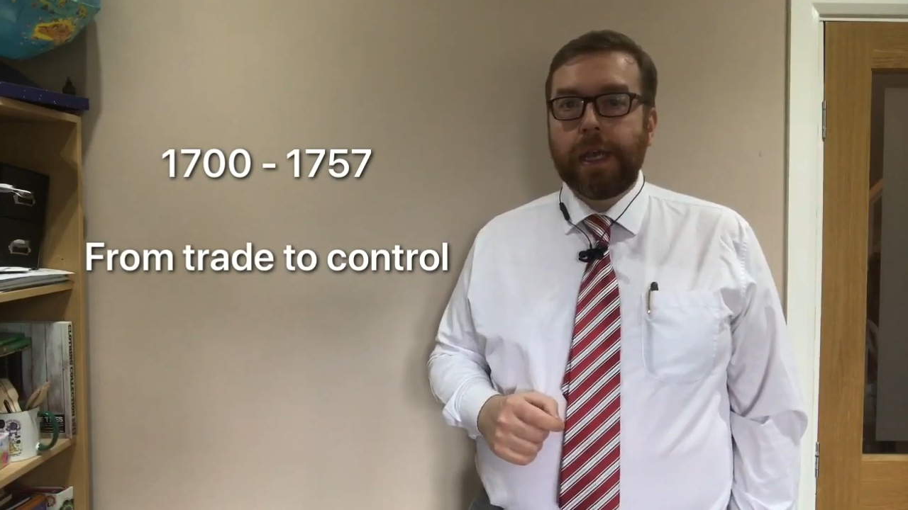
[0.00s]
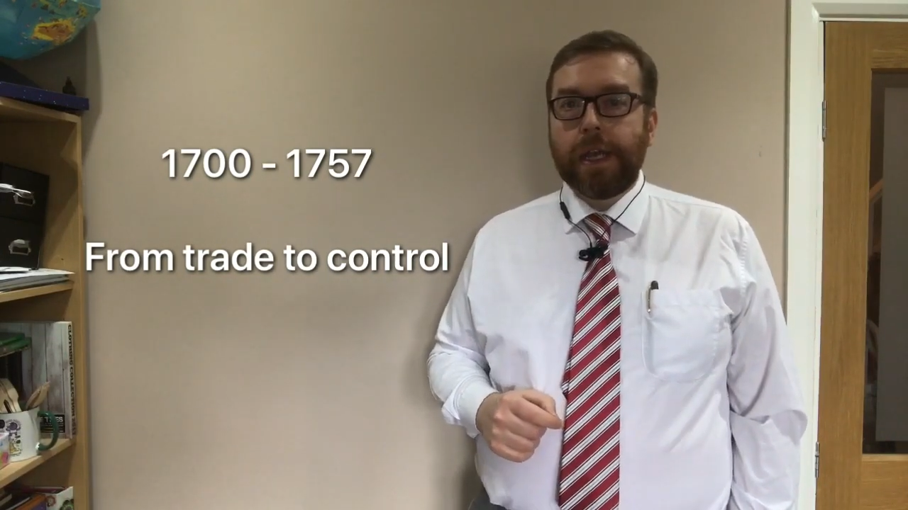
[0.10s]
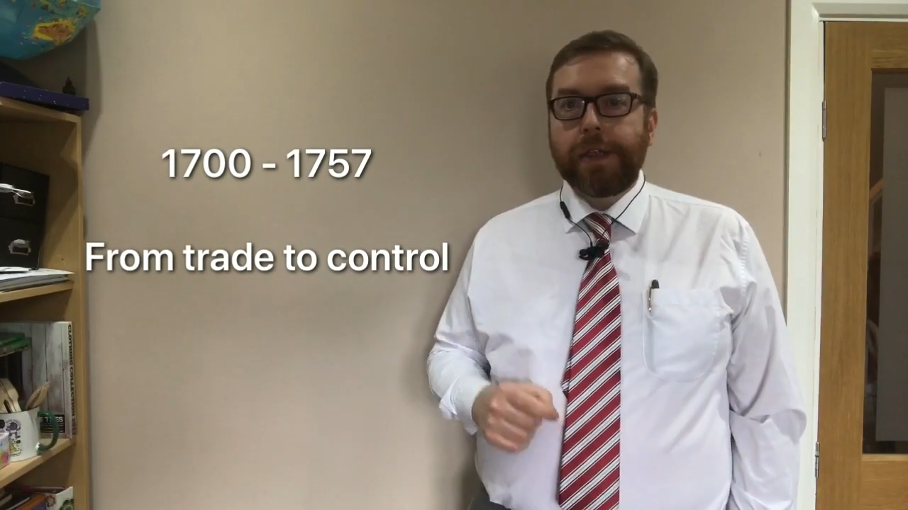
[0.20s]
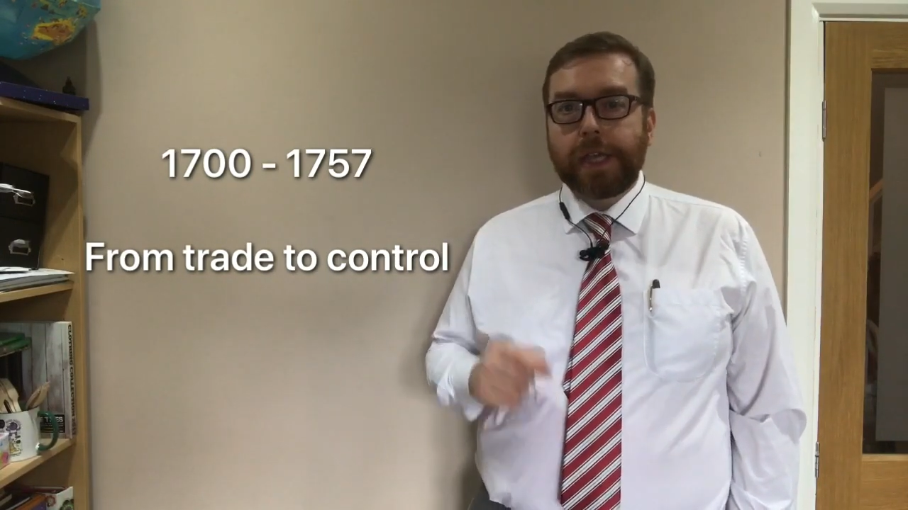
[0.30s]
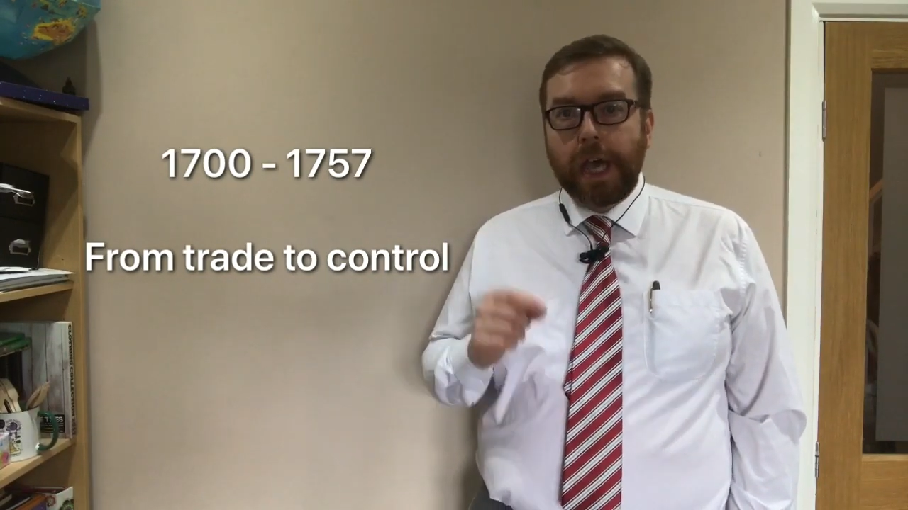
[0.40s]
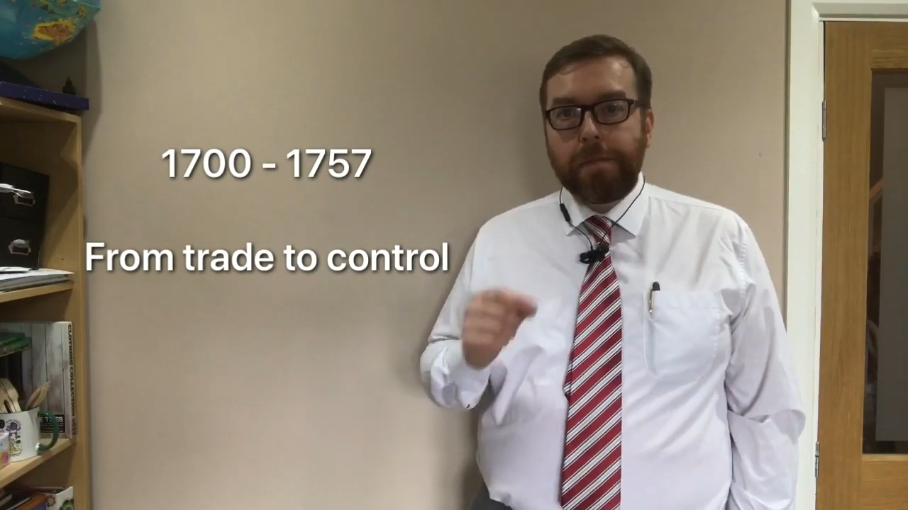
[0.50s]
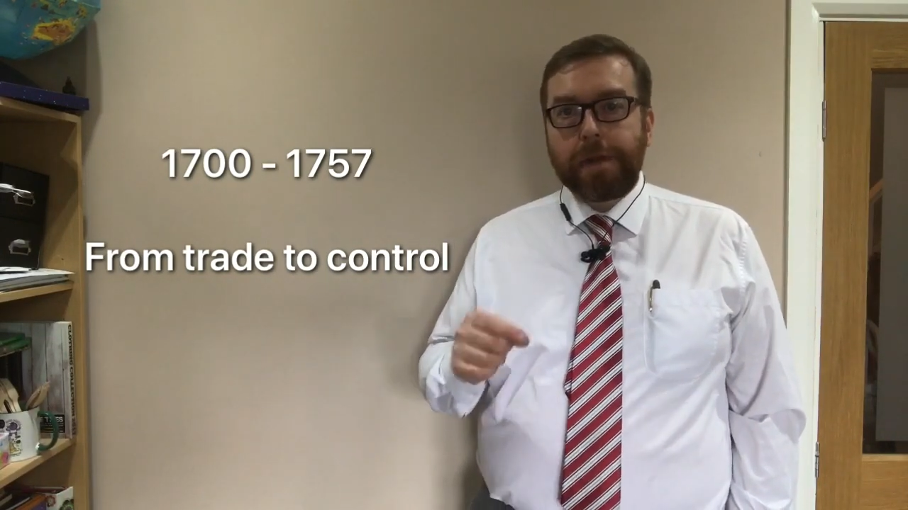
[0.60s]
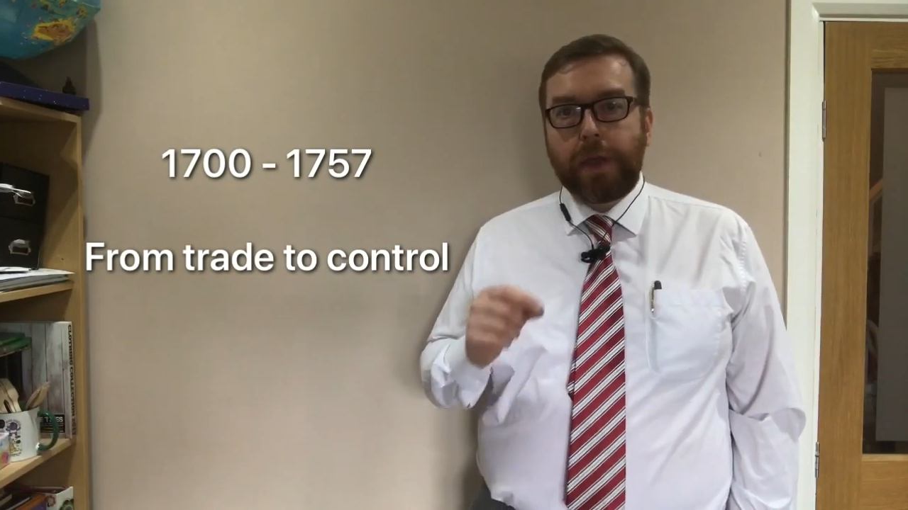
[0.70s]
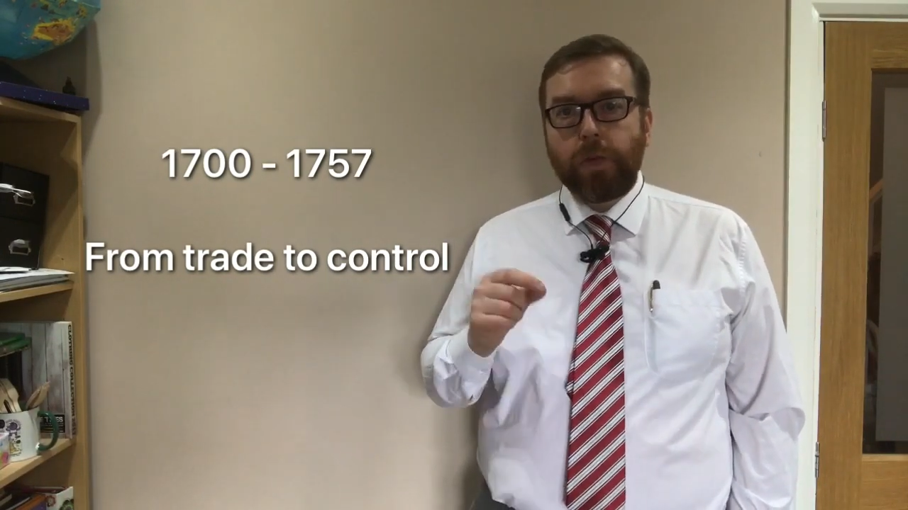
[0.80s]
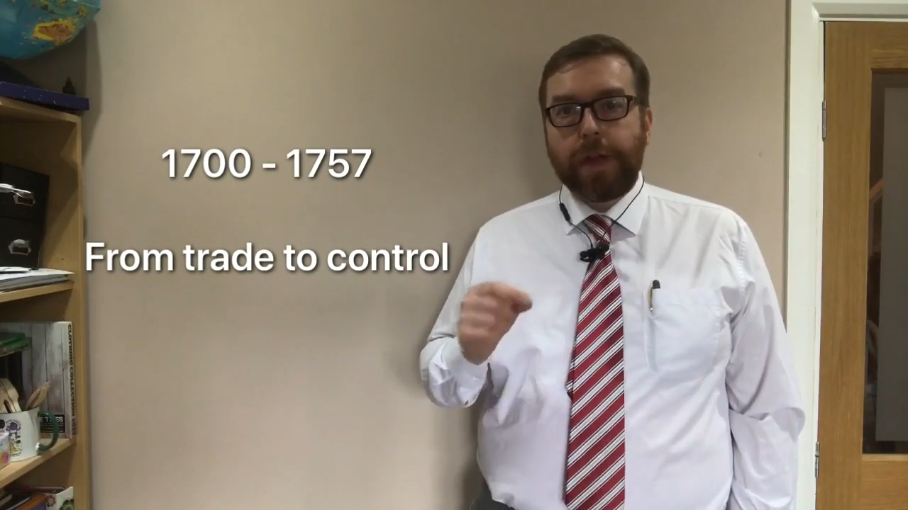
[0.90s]
The
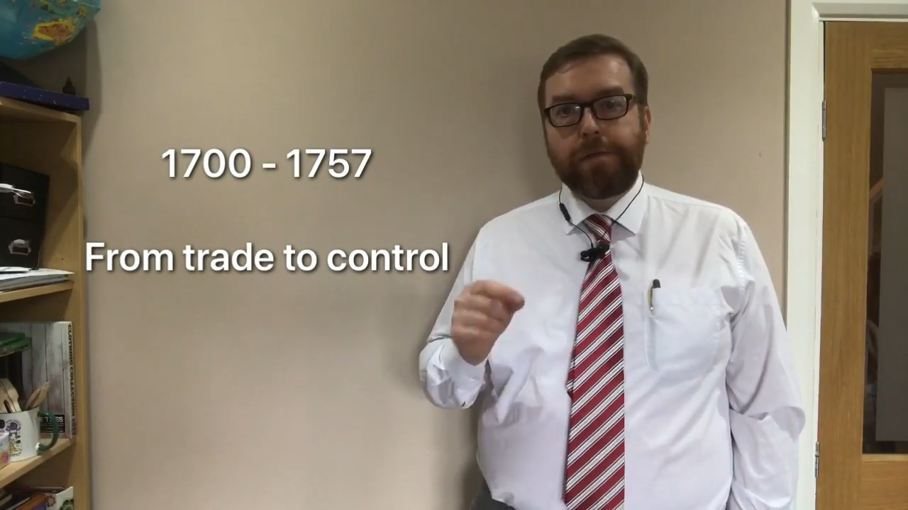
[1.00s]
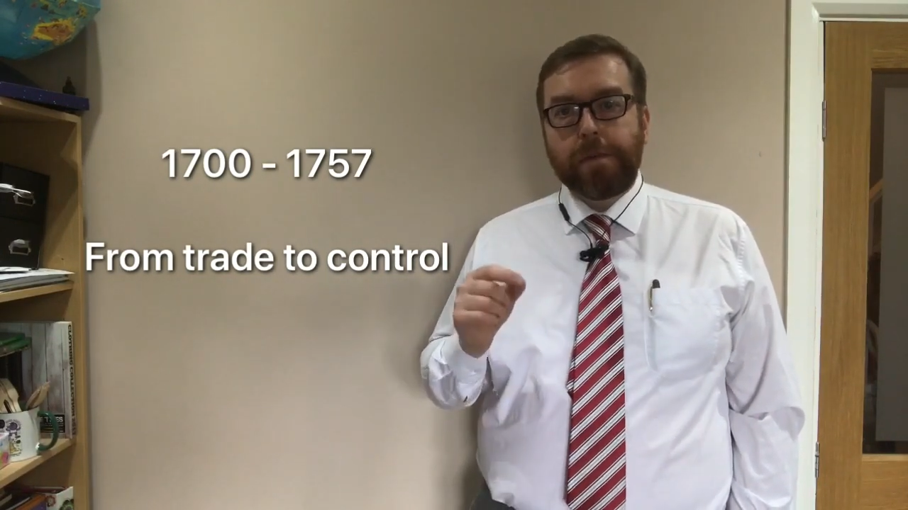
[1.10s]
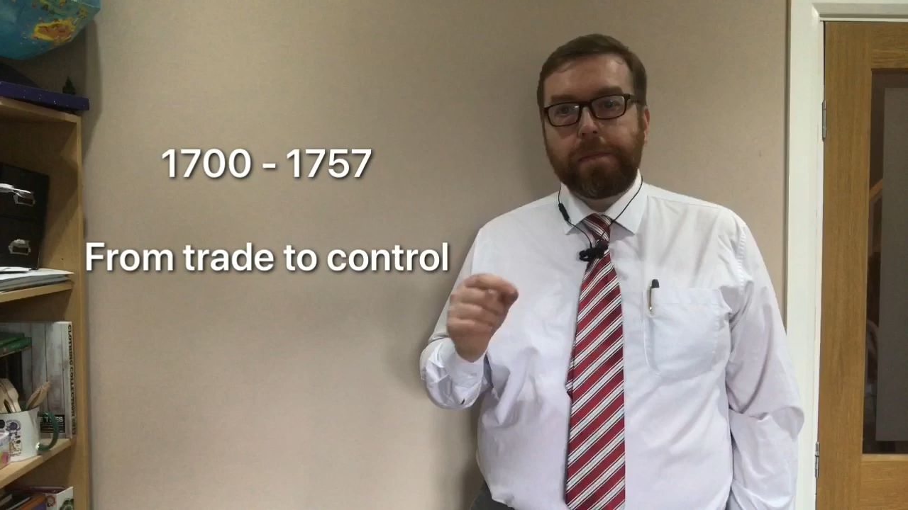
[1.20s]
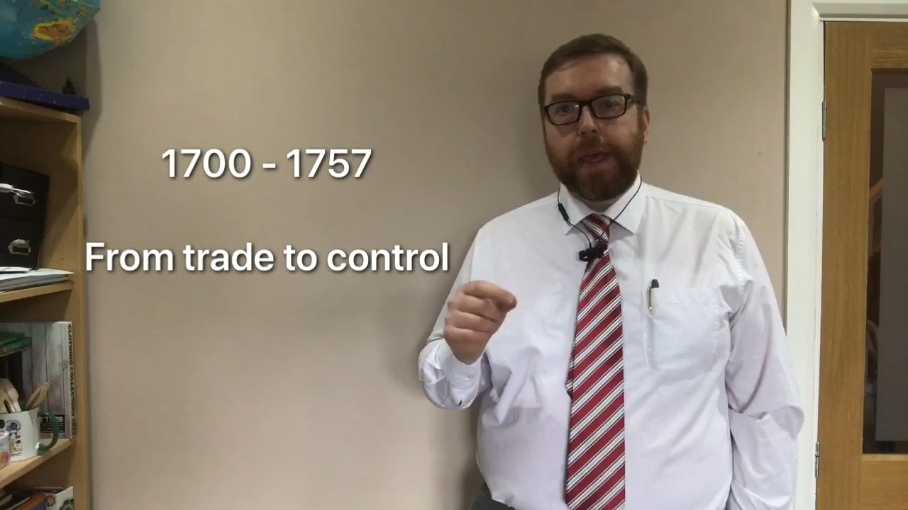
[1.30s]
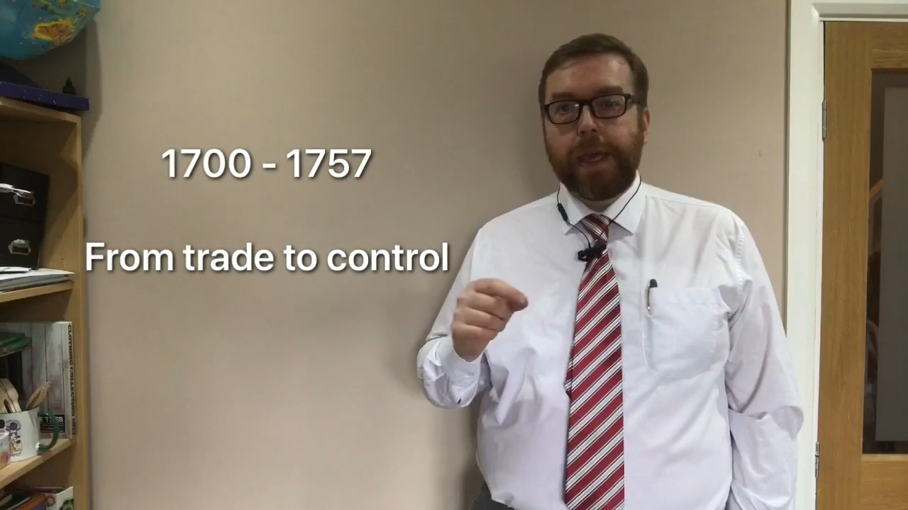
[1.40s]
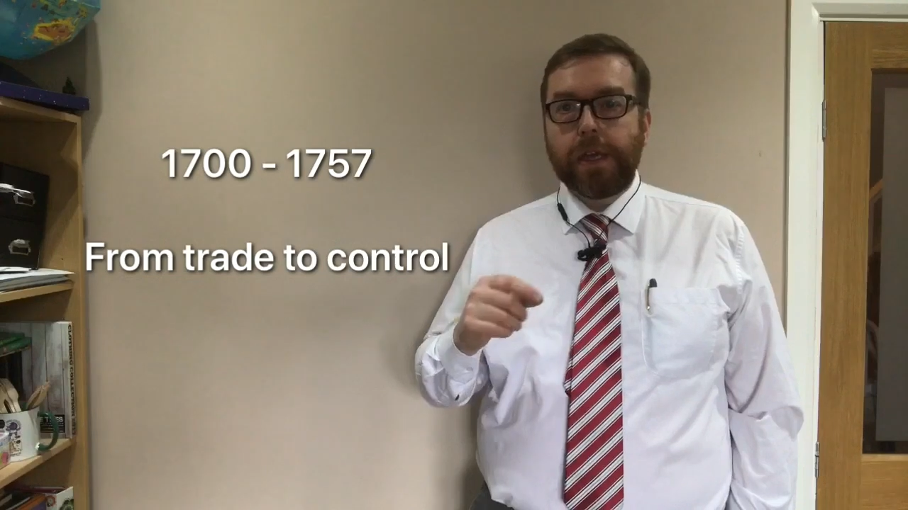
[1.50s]
company went from being